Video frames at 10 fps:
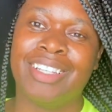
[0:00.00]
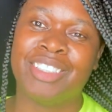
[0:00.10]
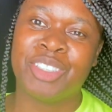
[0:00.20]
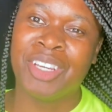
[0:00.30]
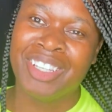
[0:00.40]

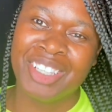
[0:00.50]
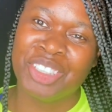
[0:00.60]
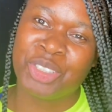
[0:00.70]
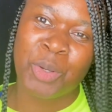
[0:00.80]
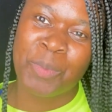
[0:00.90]
it's,
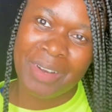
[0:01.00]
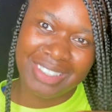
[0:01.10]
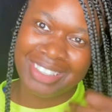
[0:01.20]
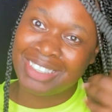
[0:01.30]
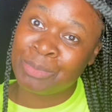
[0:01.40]
it's too
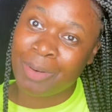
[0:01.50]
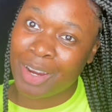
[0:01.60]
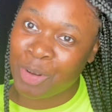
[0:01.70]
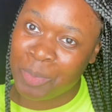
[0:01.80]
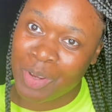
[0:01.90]
much this is probably
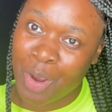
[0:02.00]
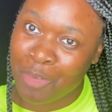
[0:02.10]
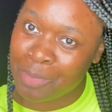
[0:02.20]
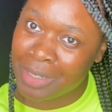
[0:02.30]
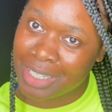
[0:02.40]
gonna be hard
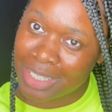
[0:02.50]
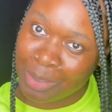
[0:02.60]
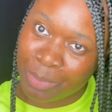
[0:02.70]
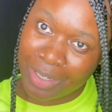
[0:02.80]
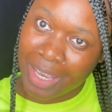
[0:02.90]
for me to
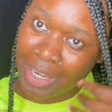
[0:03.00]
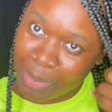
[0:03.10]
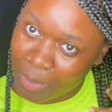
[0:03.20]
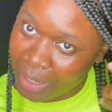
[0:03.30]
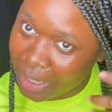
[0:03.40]
sleep with
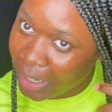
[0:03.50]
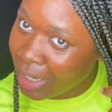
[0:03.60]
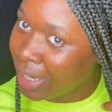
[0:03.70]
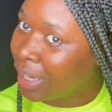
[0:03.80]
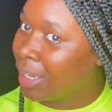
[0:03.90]
anyway
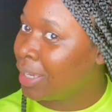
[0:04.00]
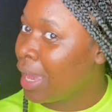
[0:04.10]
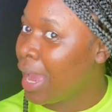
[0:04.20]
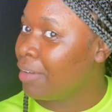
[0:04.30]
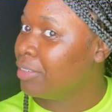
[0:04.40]

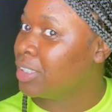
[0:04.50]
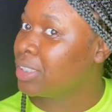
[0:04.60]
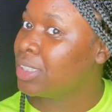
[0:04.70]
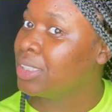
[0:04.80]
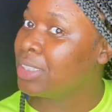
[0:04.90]
having
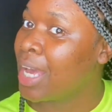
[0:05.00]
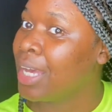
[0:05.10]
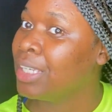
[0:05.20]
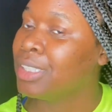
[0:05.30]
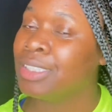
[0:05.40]
this to the
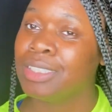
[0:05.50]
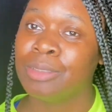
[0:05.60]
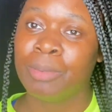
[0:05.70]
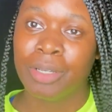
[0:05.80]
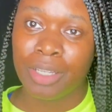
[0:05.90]
side like this
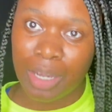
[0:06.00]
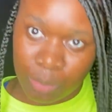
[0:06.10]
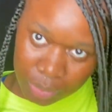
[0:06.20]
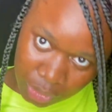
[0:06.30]
but i want